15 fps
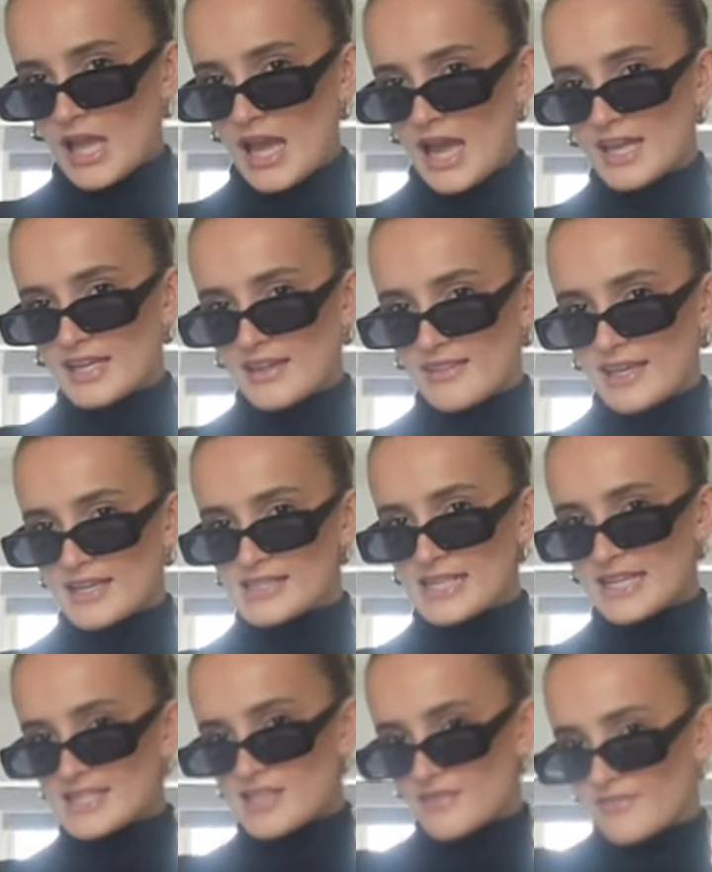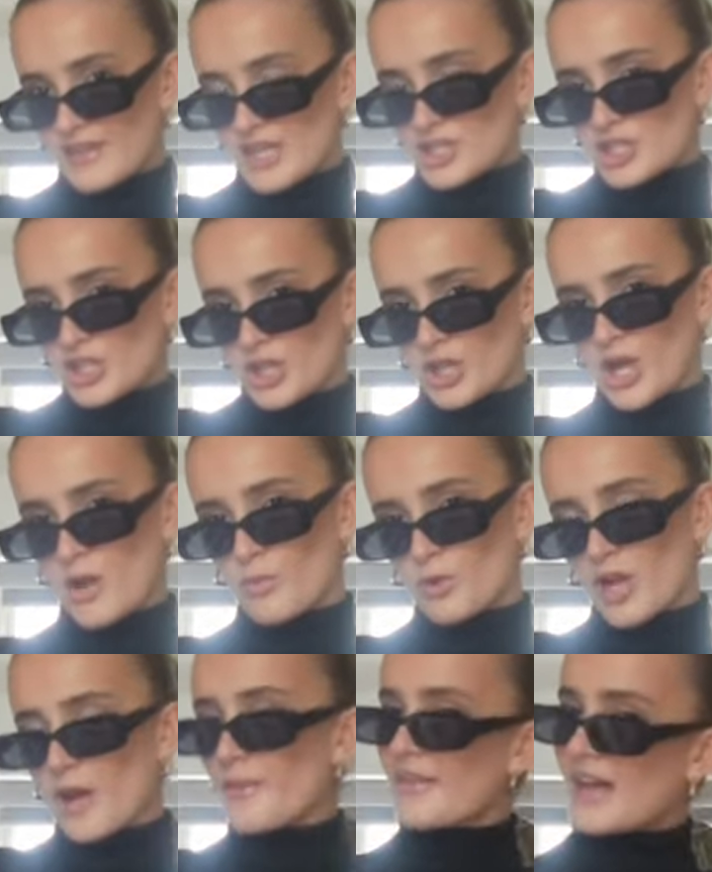And this is the finished look. I
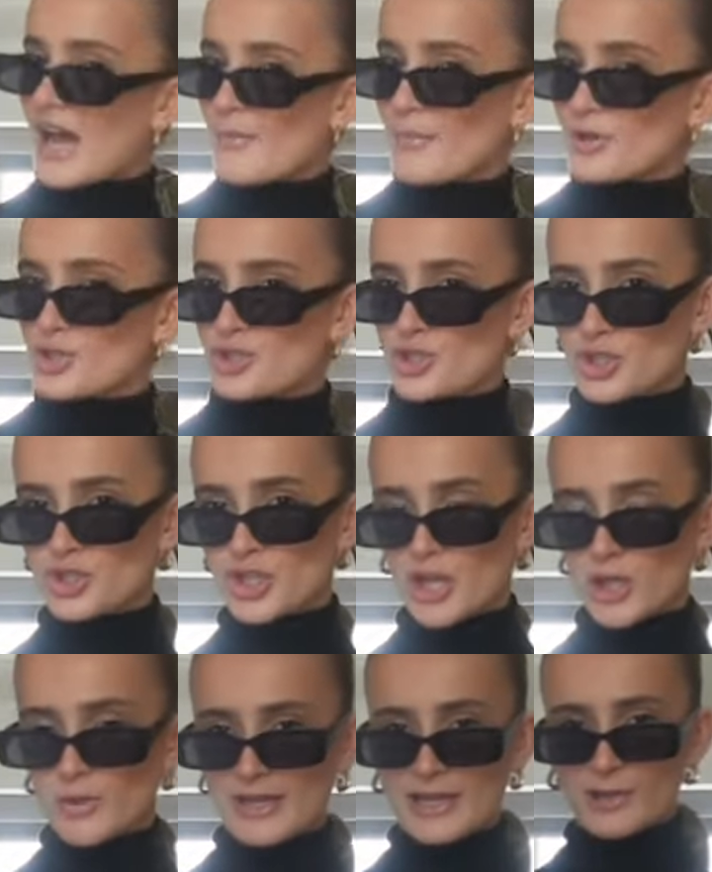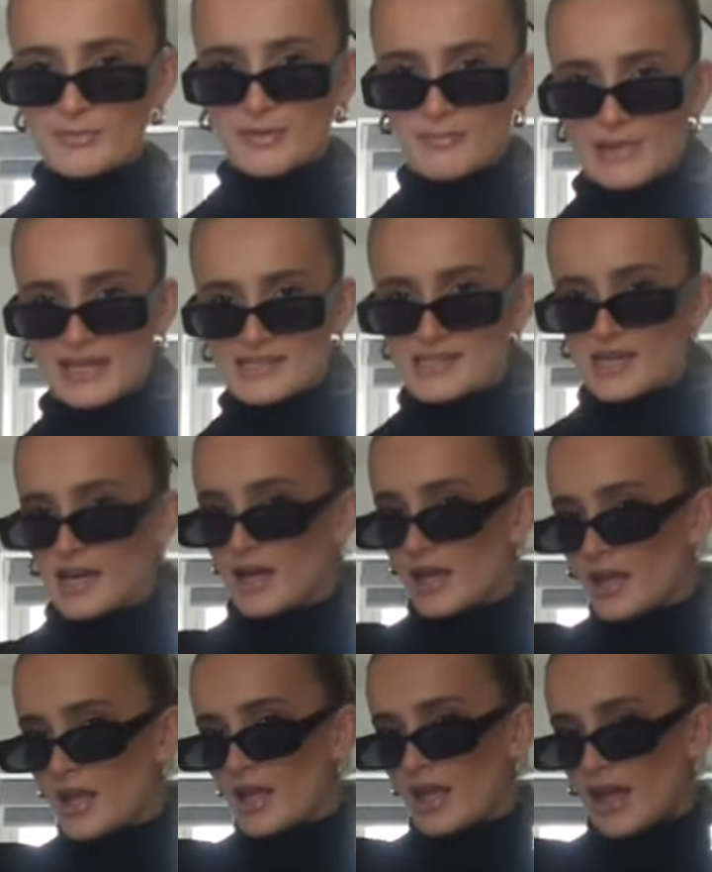will lower the camera just to show you a little bit better,
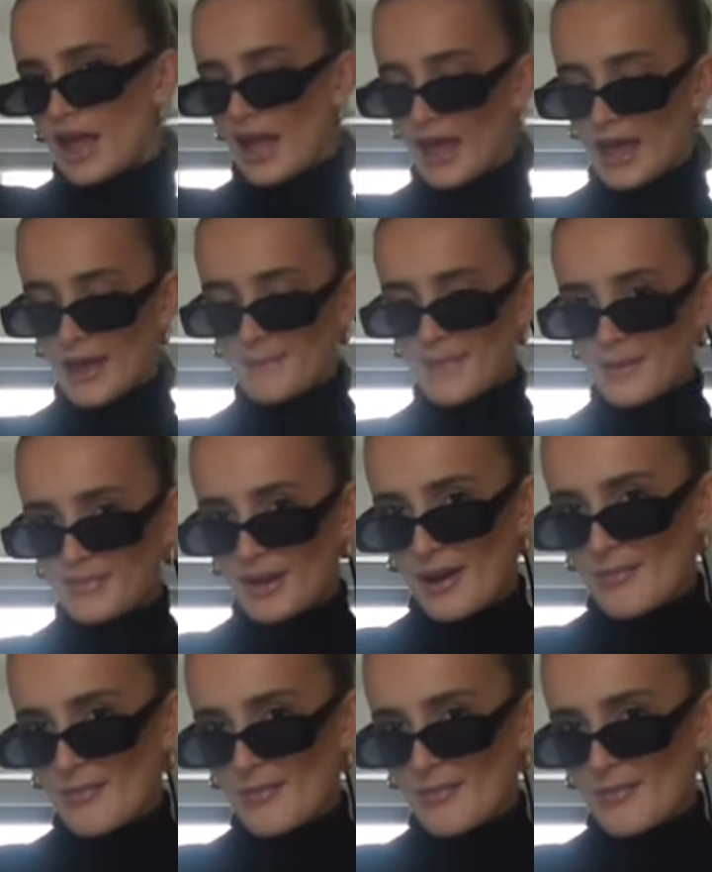but